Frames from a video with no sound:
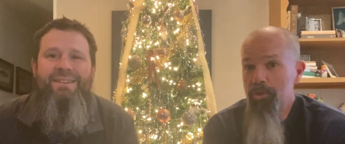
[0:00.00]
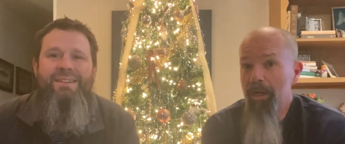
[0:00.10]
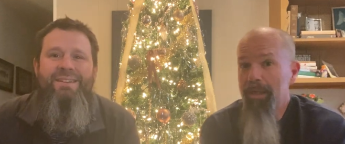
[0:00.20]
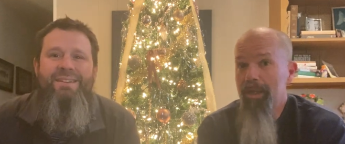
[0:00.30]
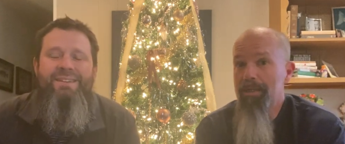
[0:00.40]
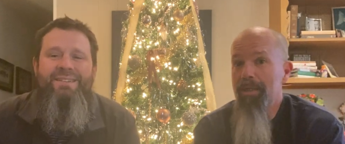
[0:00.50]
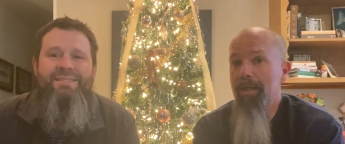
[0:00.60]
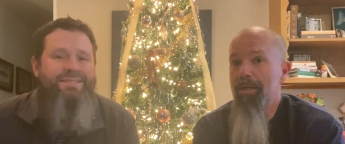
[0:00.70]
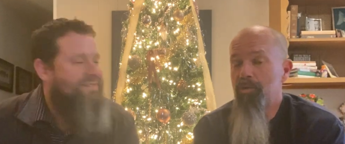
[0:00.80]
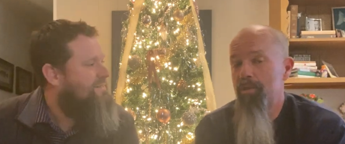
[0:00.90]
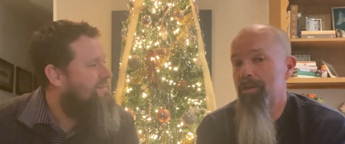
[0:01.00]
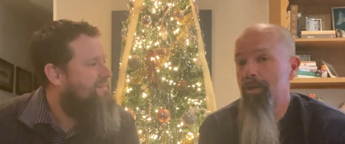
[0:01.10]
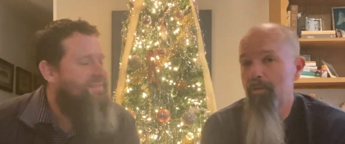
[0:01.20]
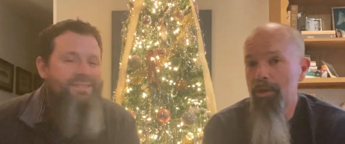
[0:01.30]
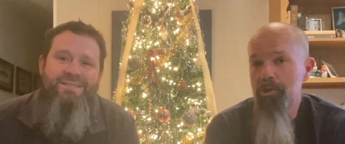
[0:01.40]
Speaker 1: Jake, that's an
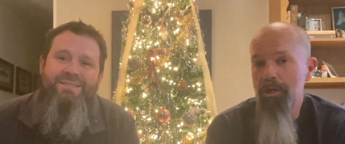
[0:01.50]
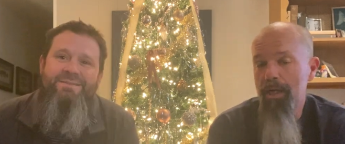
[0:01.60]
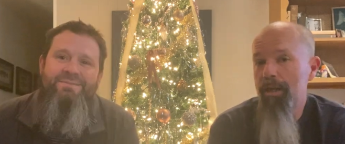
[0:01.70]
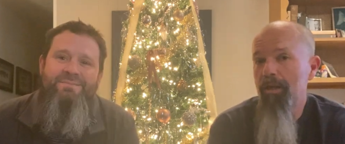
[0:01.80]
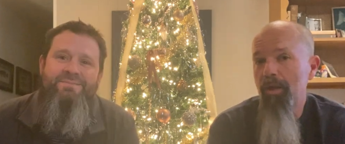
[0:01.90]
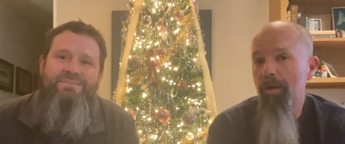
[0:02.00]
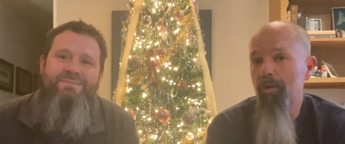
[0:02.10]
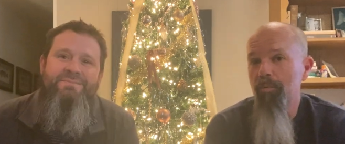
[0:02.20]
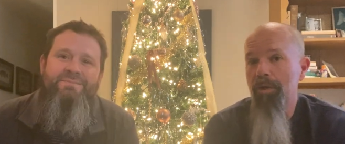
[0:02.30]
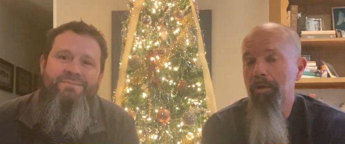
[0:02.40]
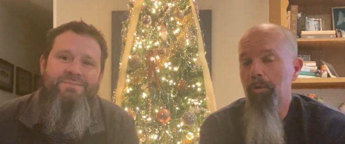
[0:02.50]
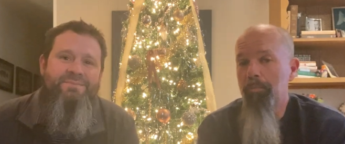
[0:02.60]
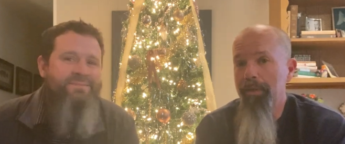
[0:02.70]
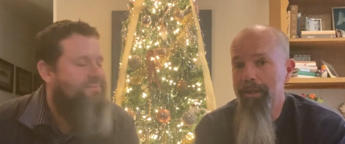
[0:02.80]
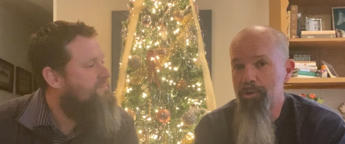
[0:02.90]
interesting question. I get that on a regular
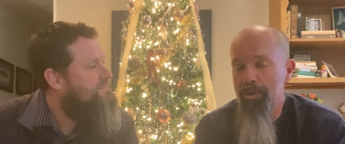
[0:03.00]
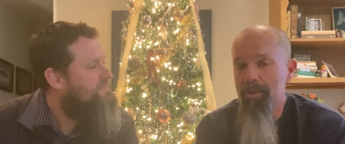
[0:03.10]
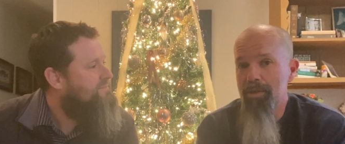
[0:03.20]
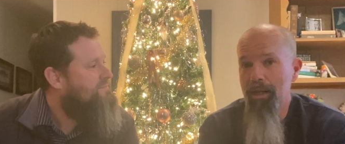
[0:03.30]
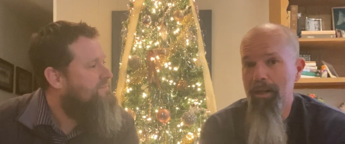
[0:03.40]
basis, and